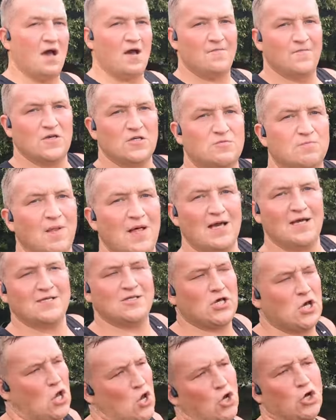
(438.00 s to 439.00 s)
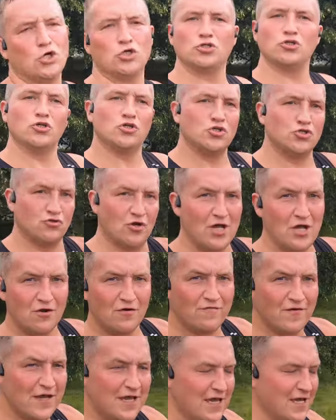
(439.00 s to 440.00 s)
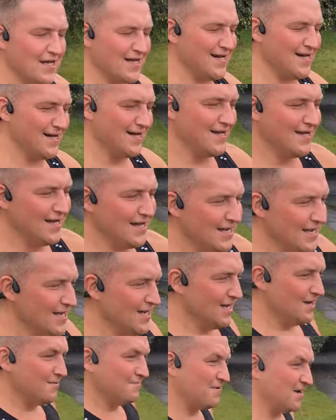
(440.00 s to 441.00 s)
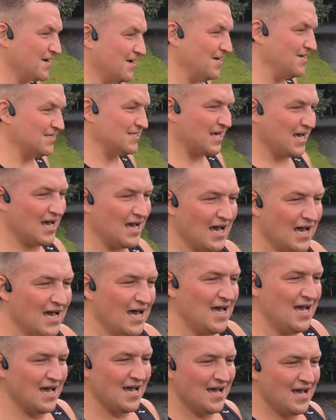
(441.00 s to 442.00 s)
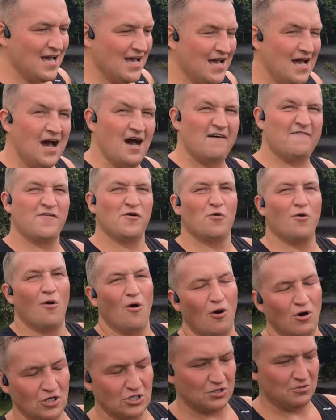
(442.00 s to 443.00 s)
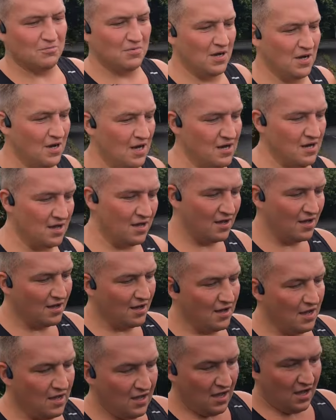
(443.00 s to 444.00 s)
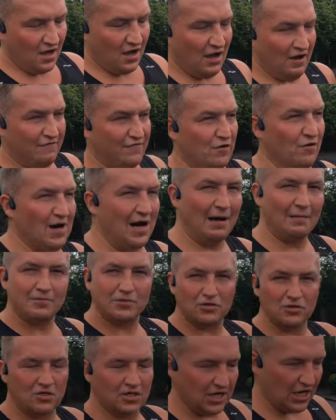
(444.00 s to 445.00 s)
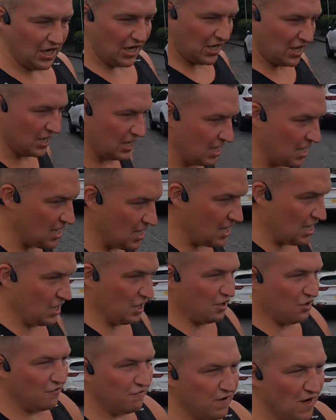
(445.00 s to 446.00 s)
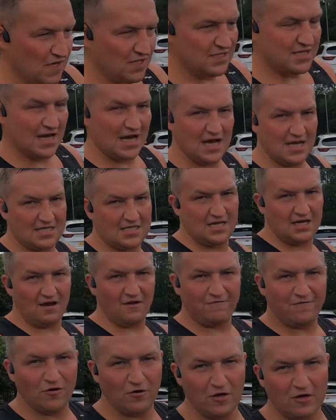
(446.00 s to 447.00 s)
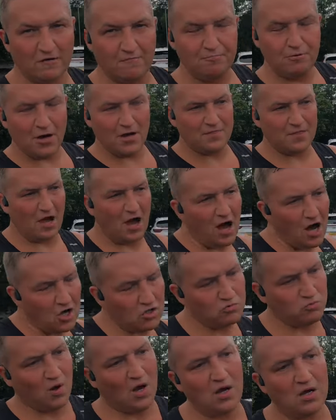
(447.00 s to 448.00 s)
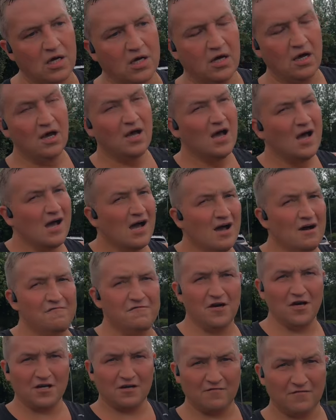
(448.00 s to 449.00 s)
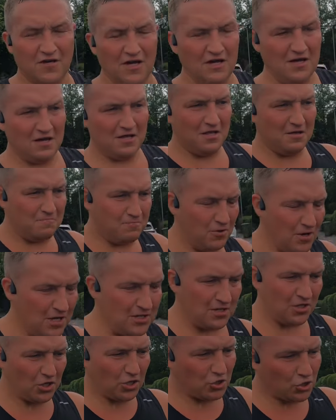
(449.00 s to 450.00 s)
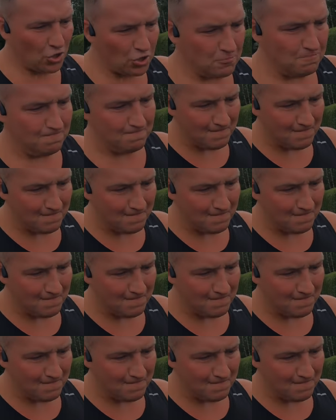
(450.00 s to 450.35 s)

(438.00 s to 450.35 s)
and the splits just right over here because I feel awesome. I feel absolutely fantastic. I feel like I've put in the hard work. I feel like I've got put in the good